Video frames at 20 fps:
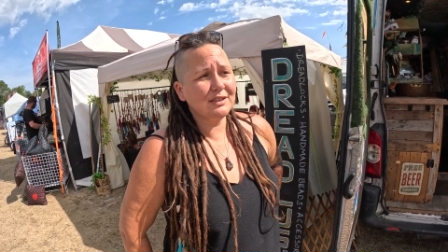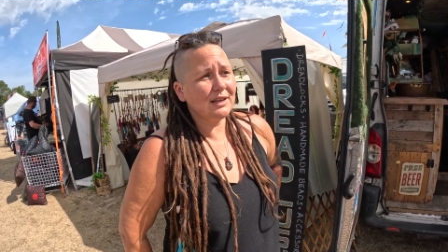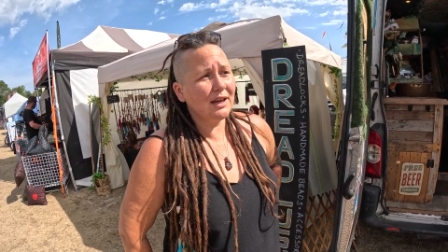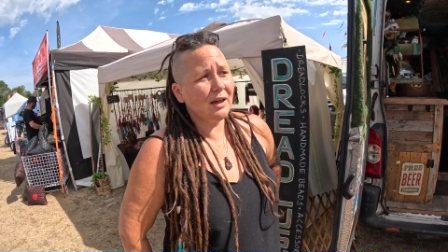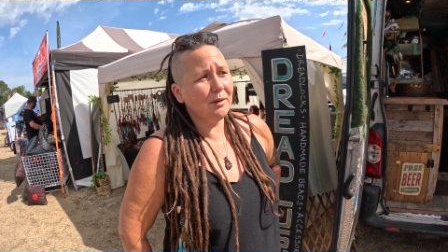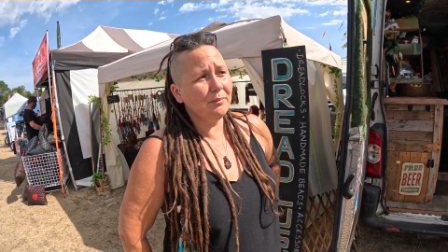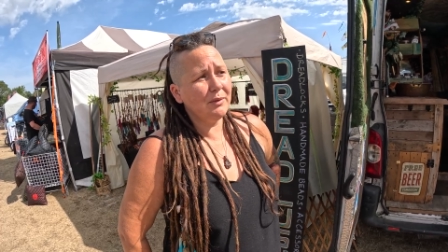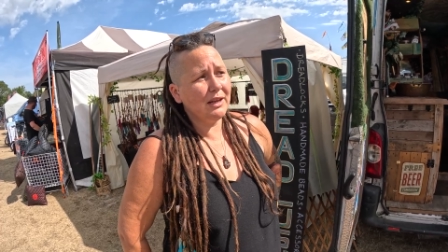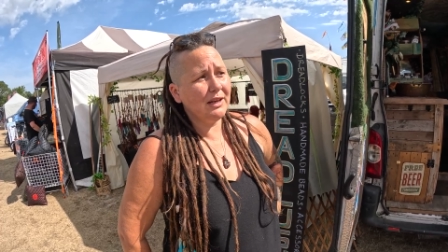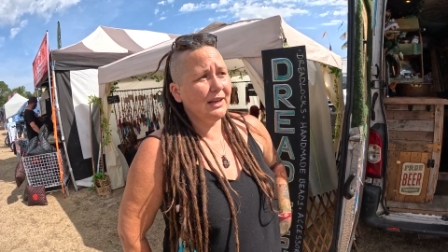
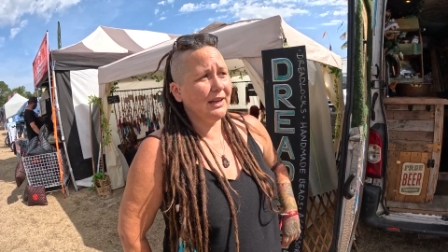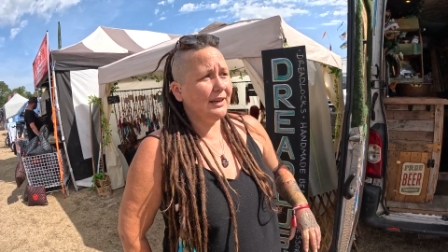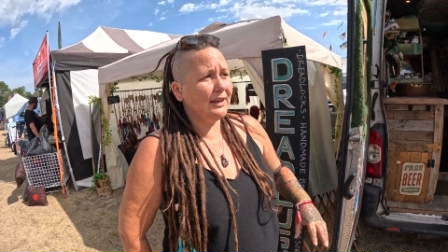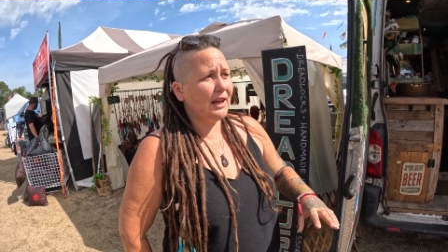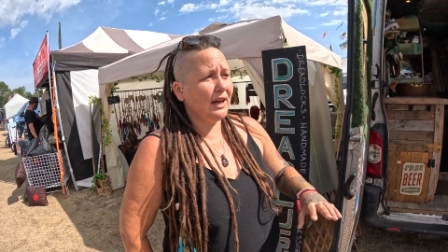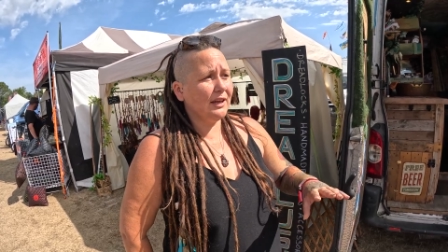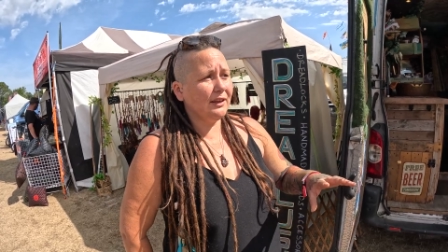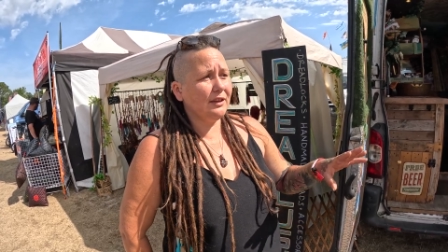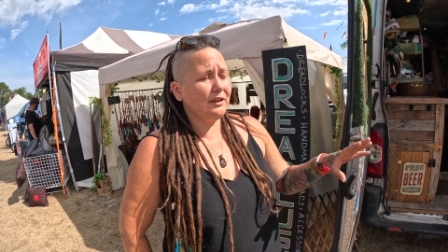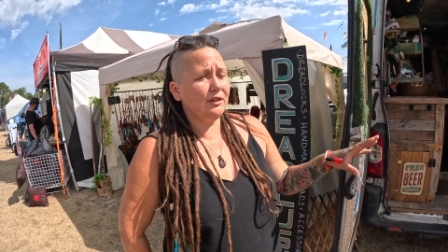and in
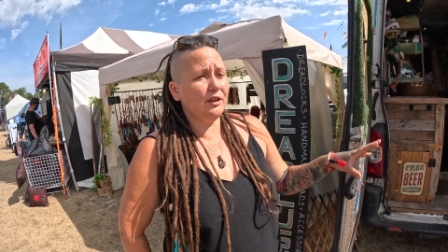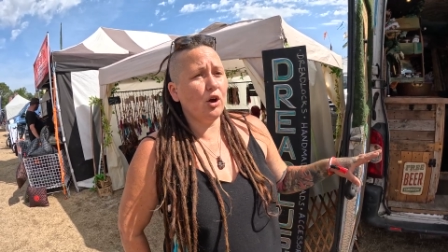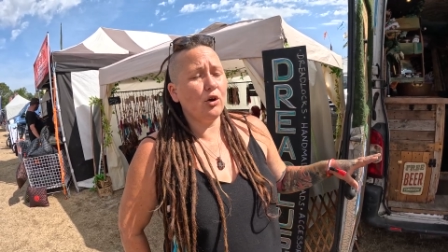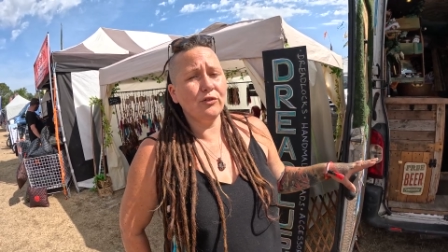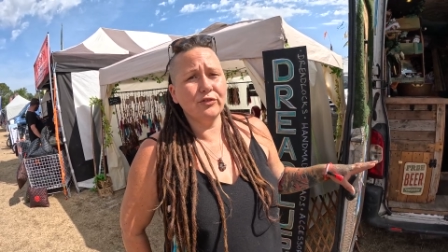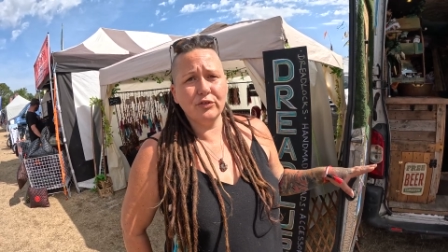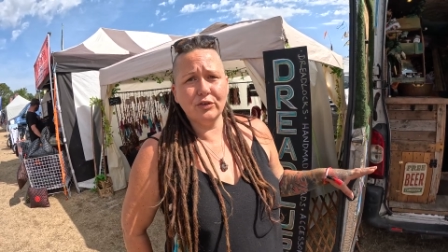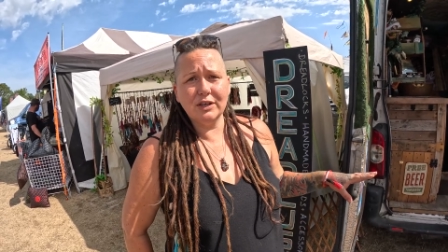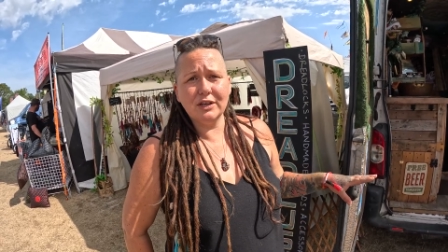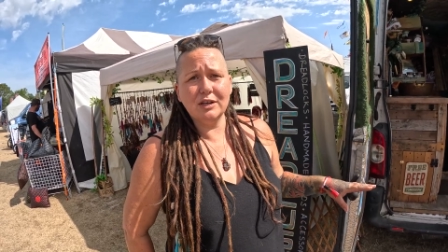like the
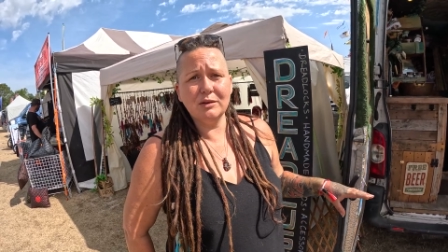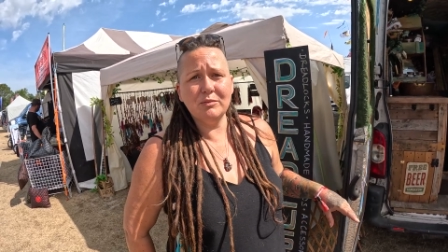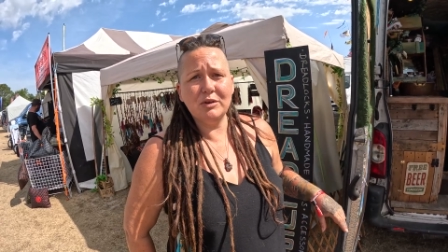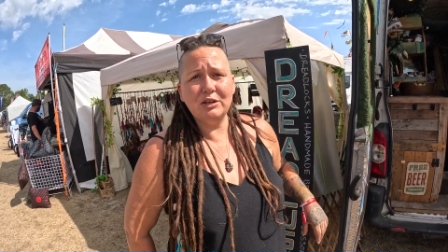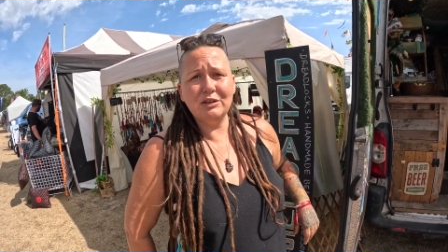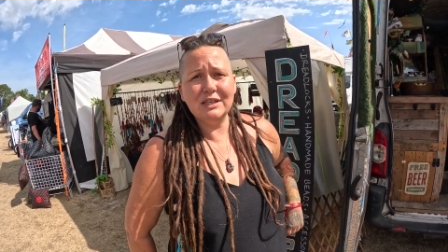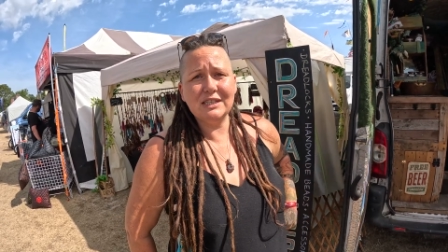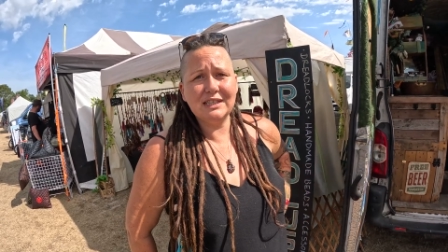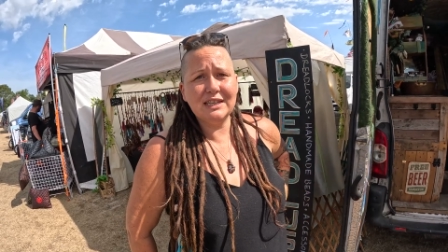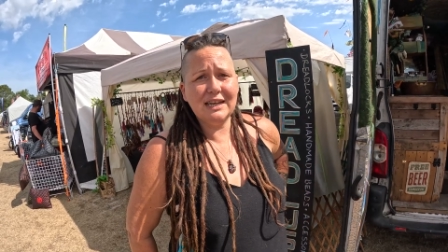off-grid
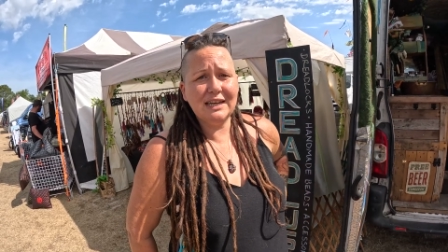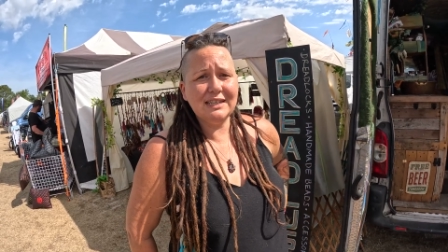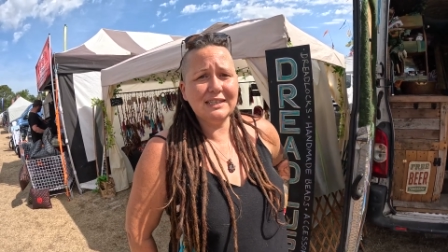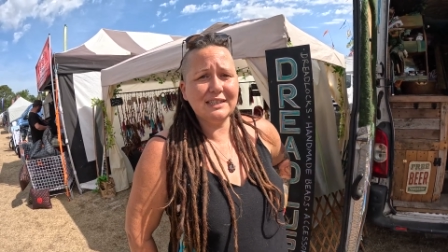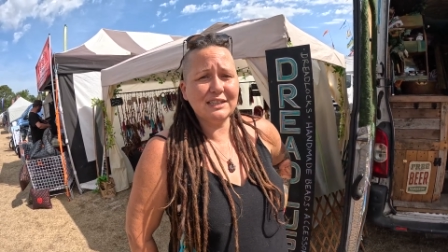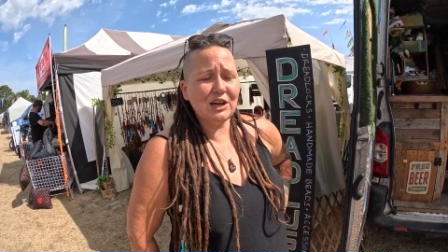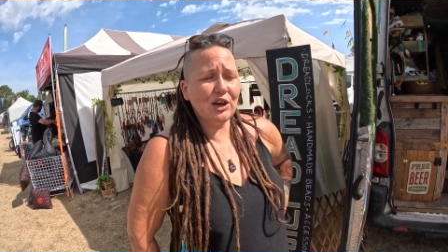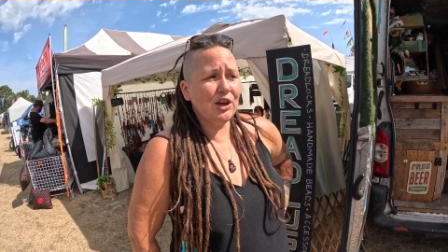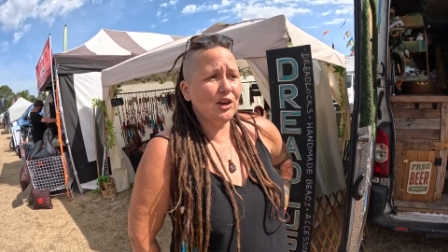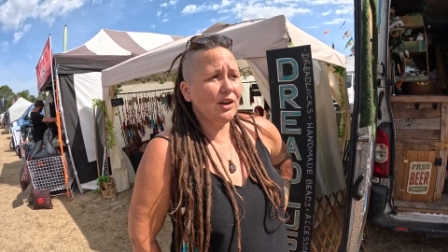community,
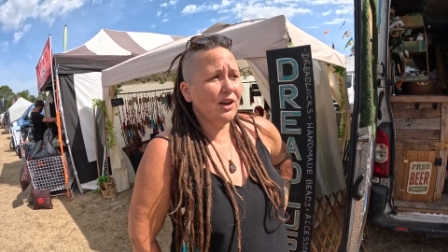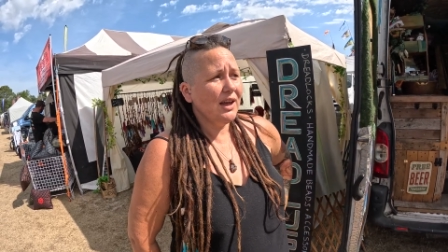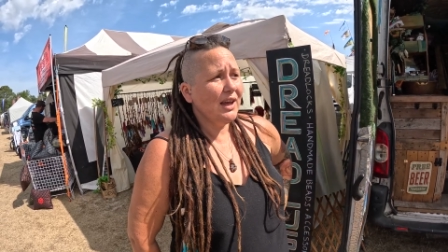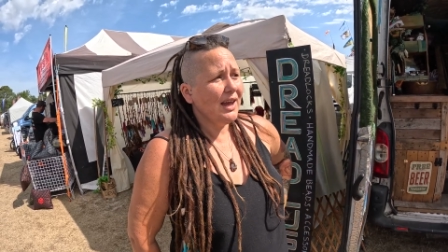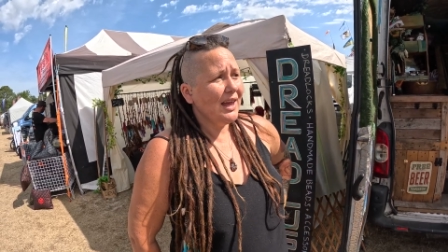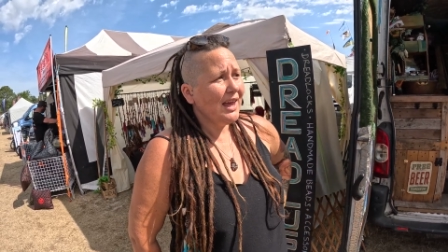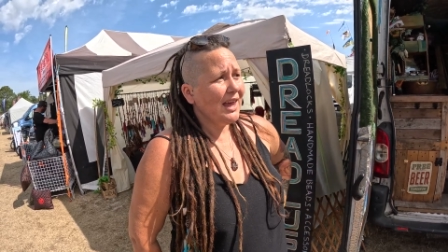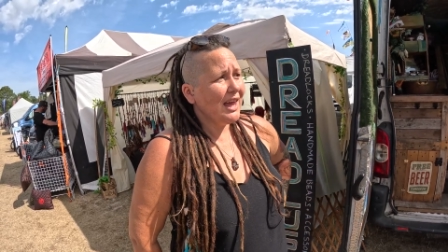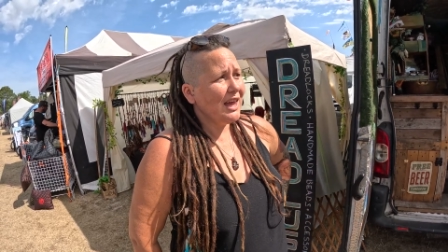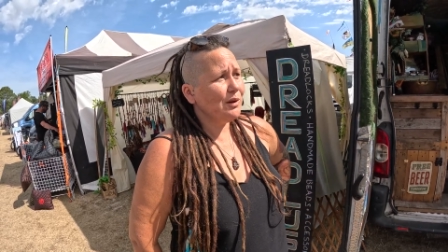so
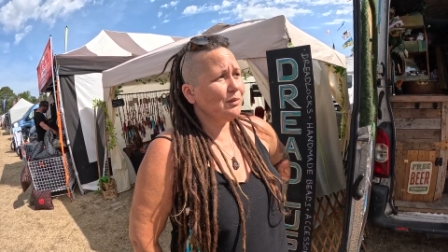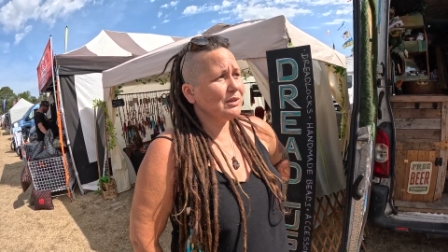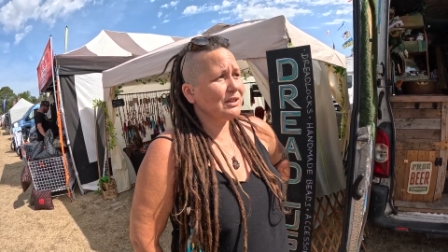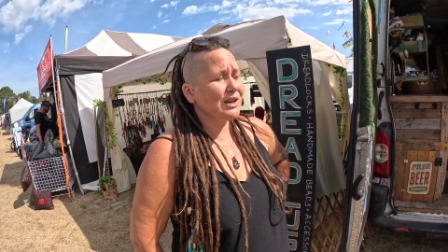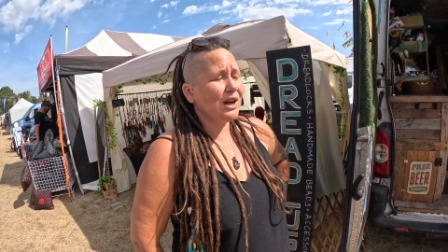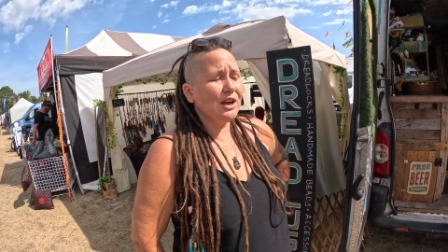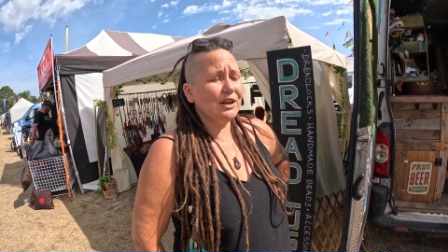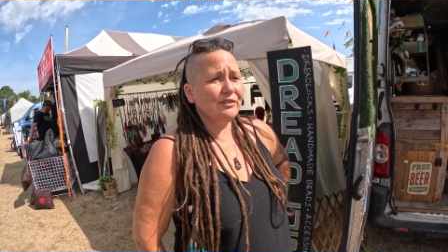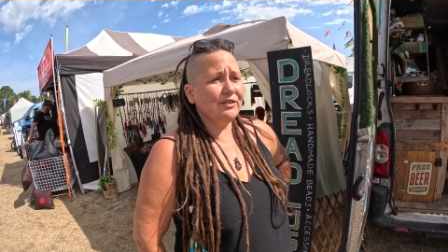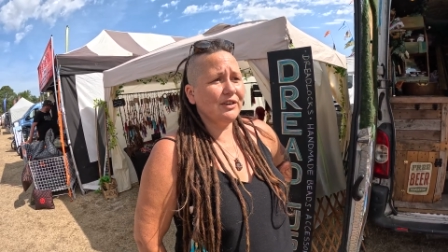it was kind of